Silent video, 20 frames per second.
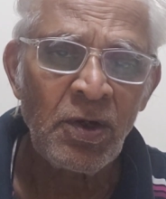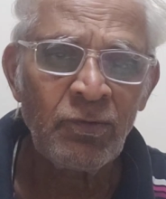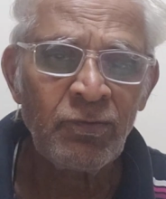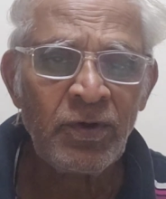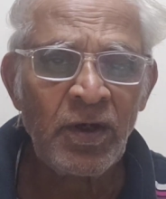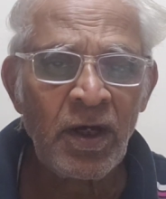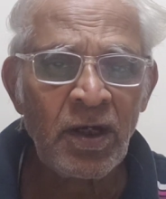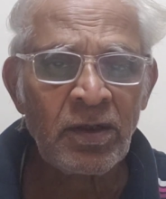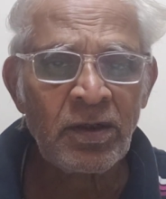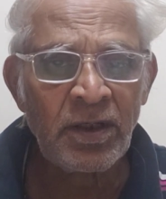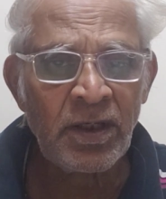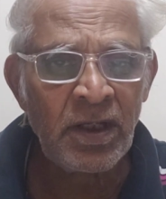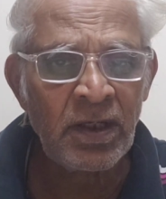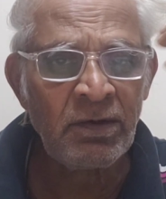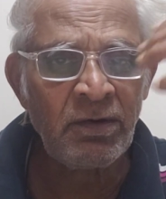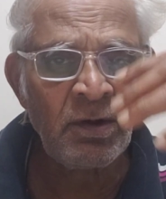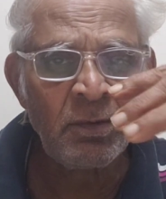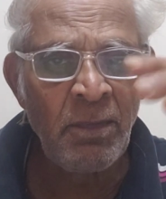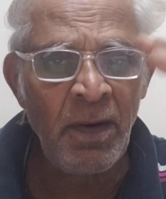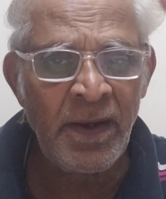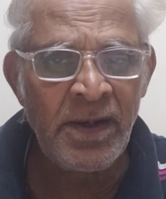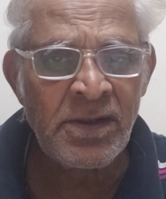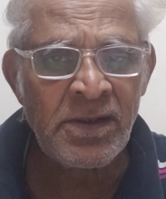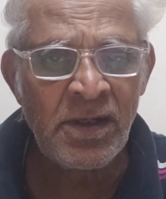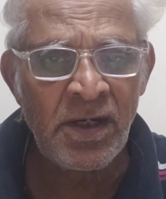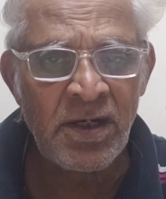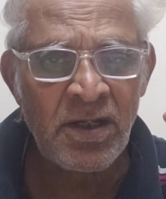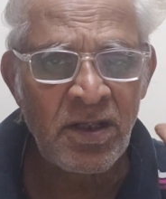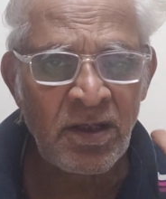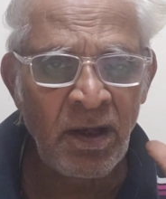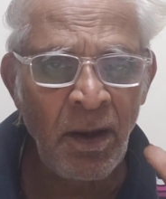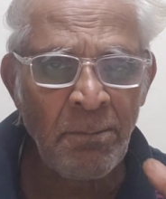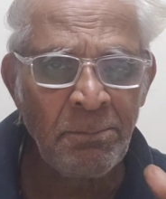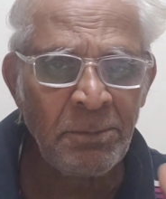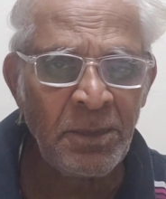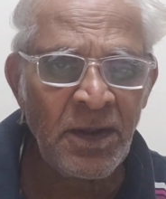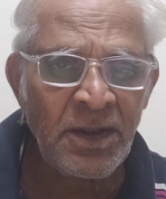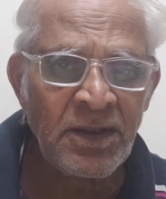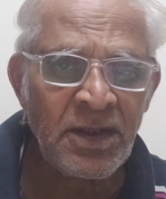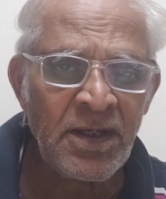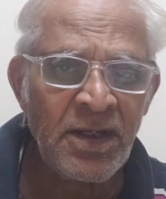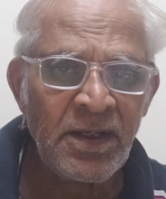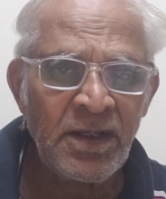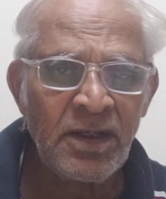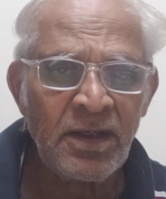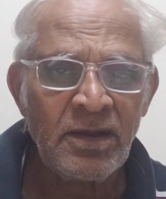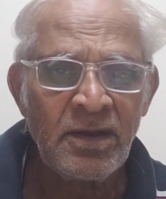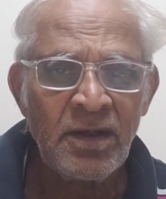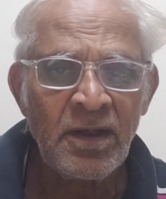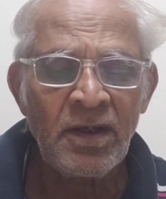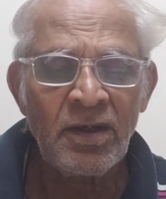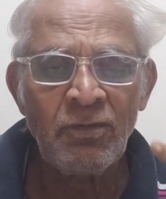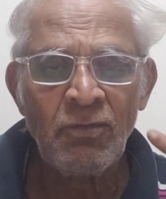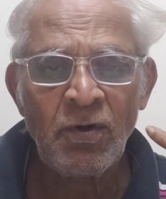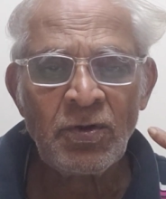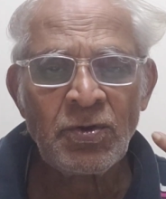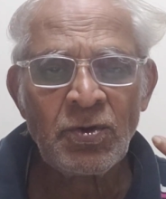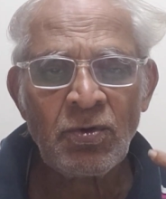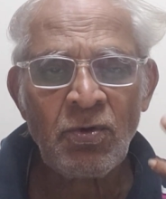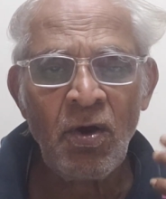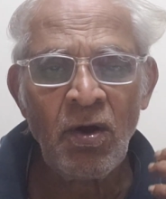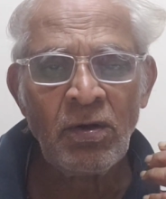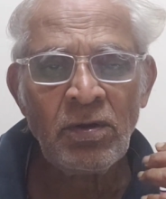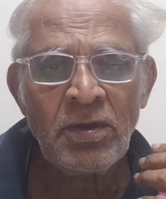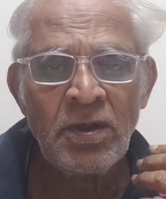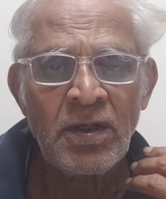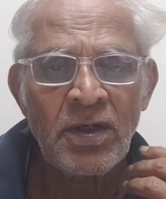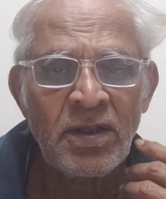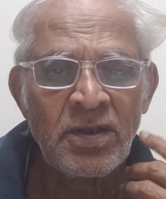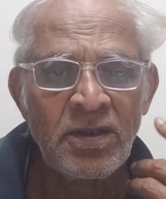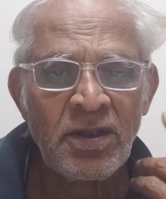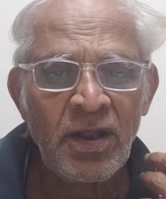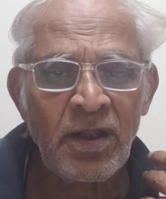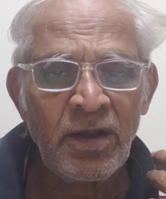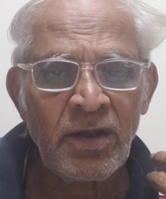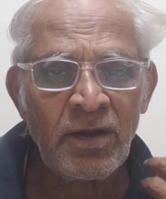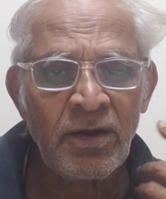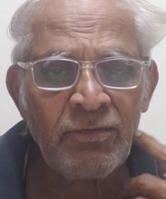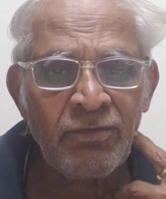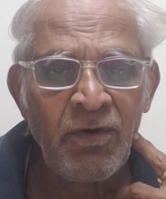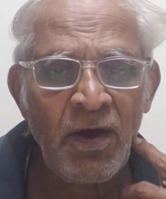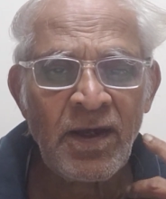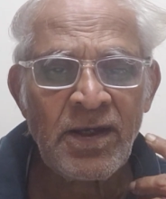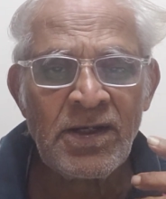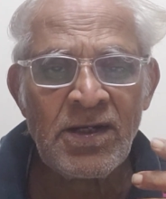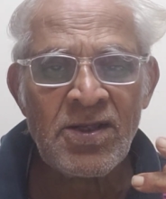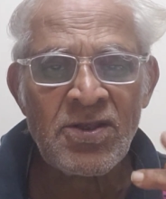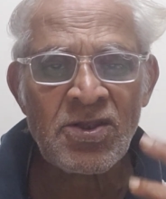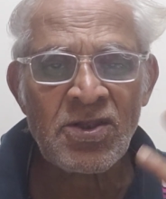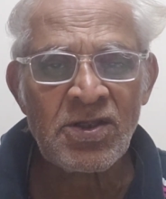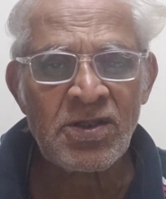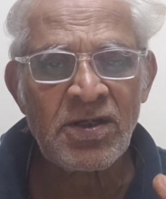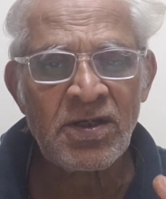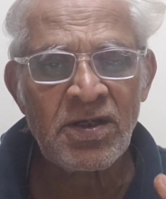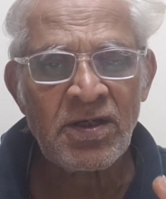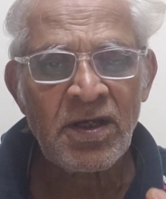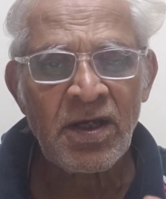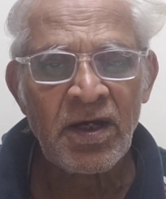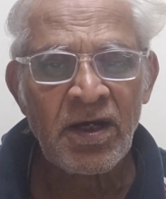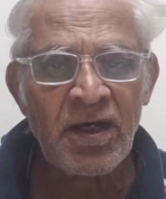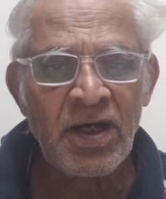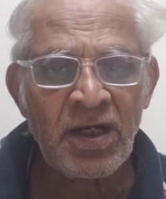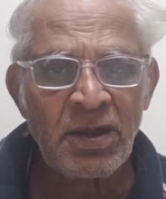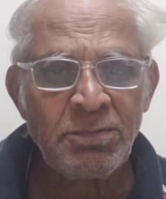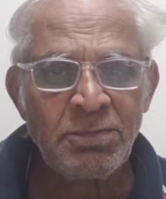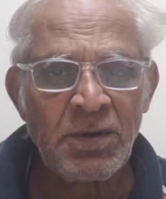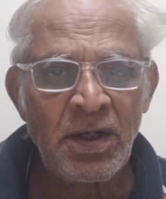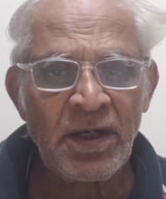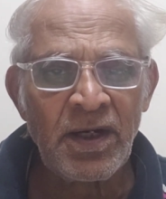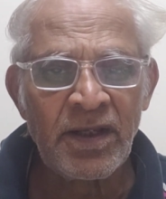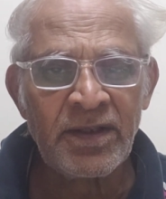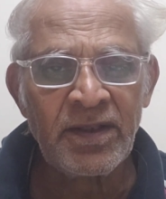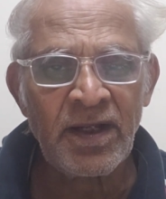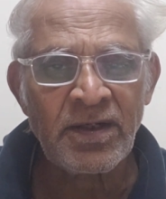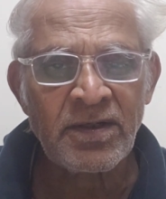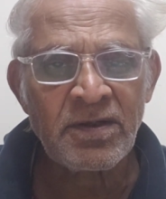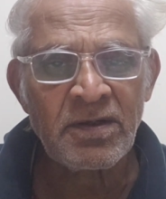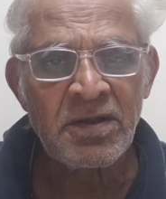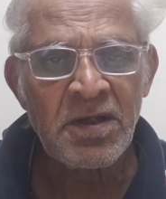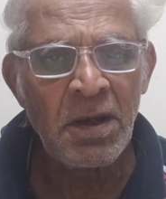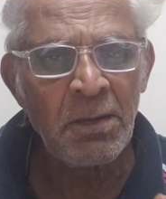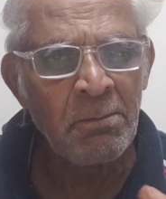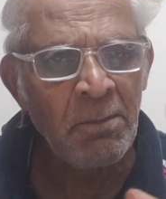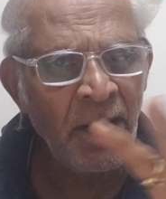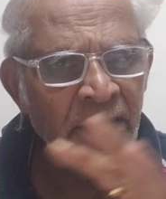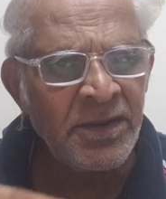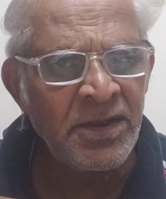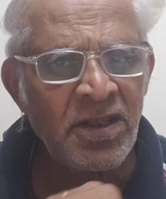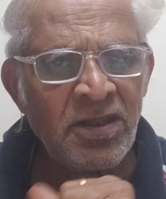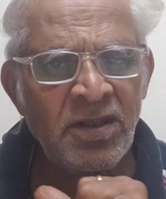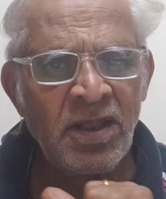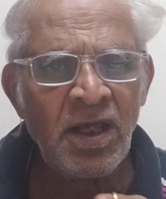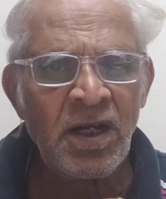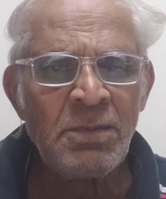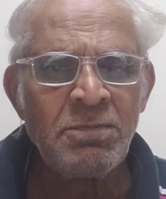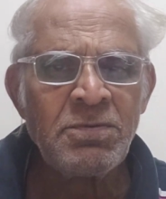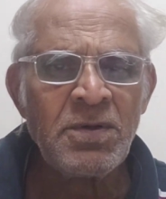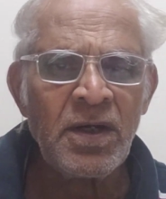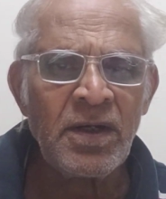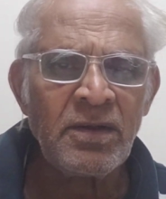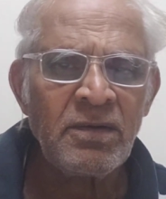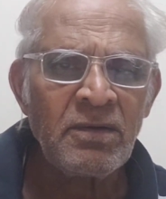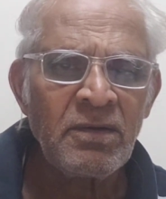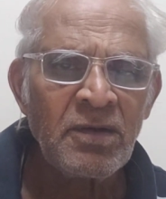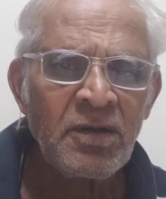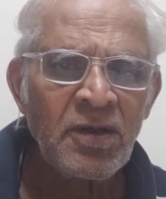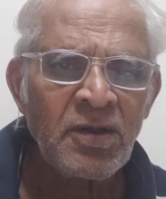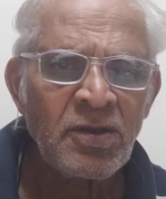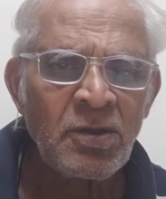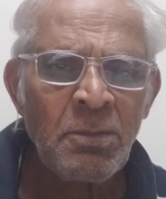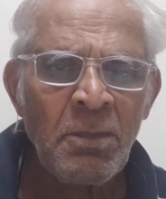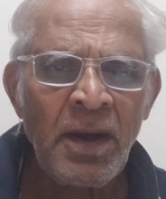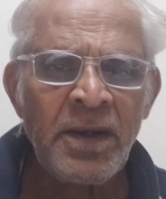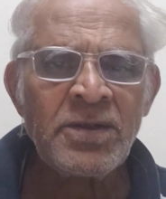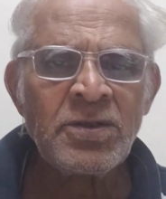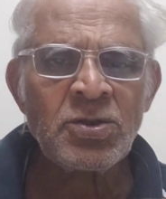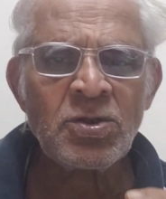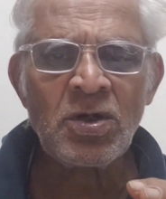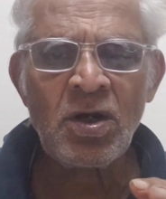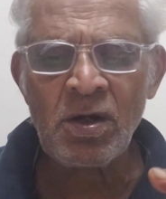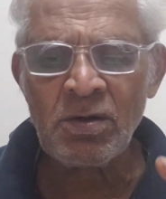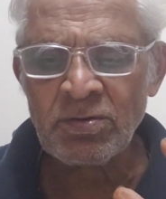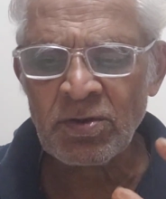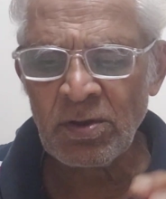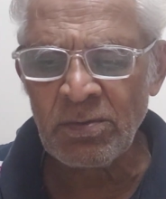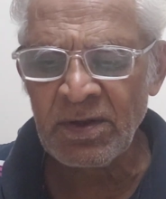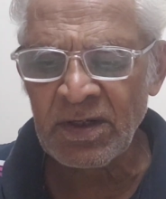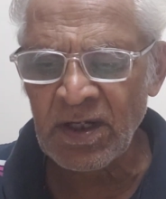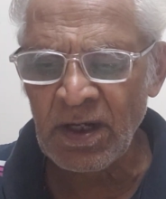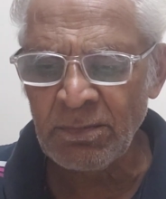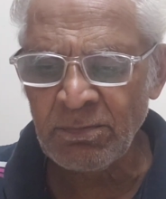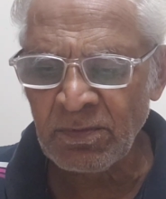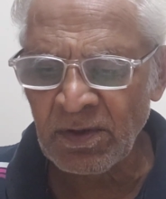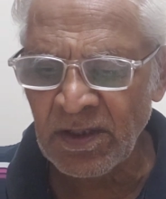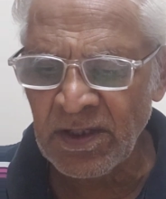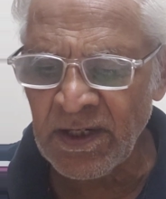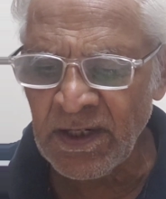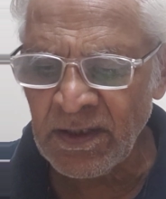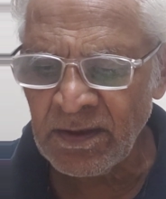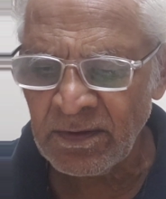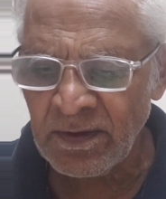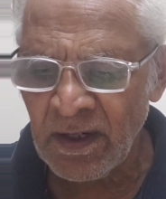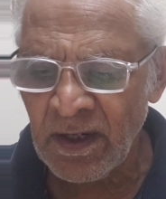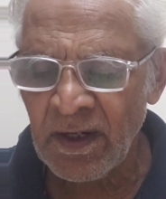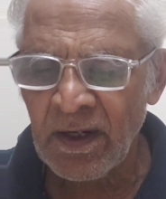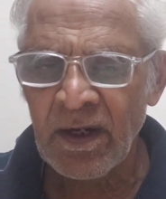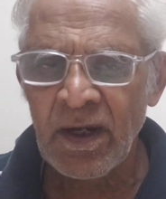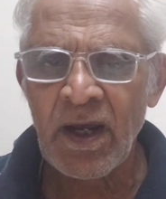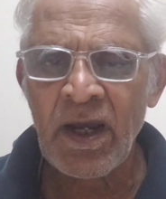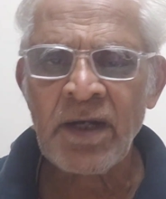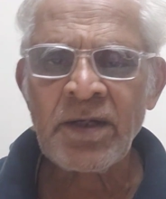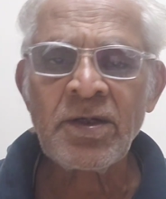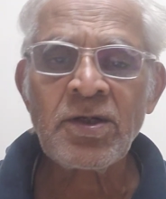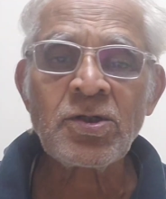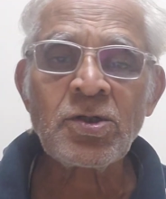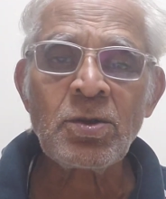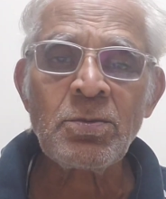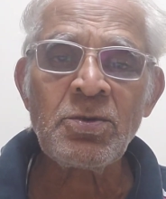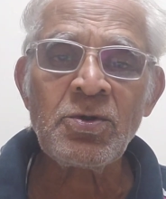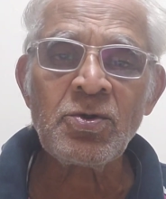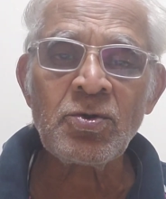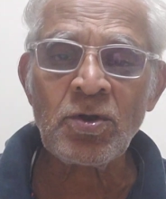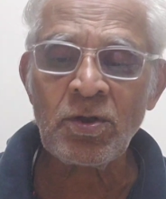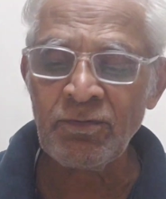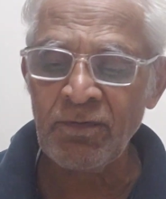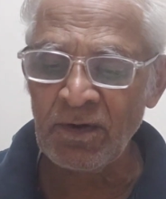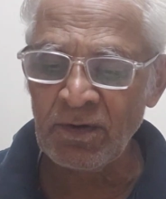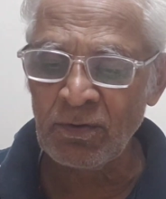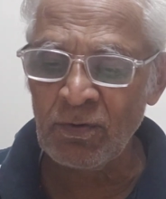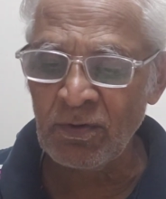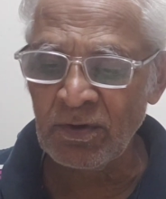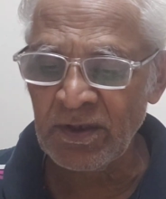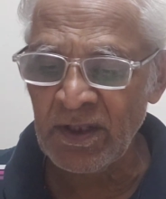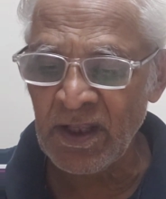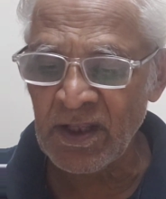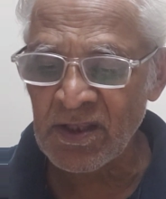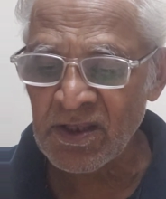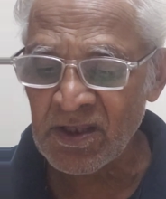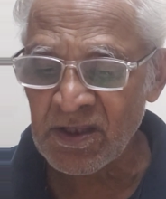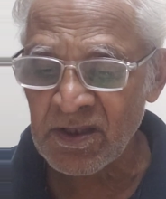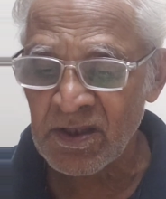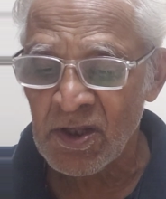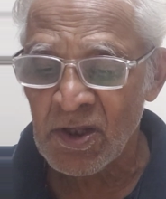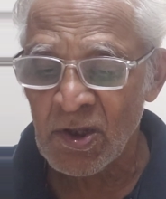We are in our mind, it is completely what you call, the file is corrupted like that. Mind is corrupted. The mind should be kept clean, and it should be used for good things.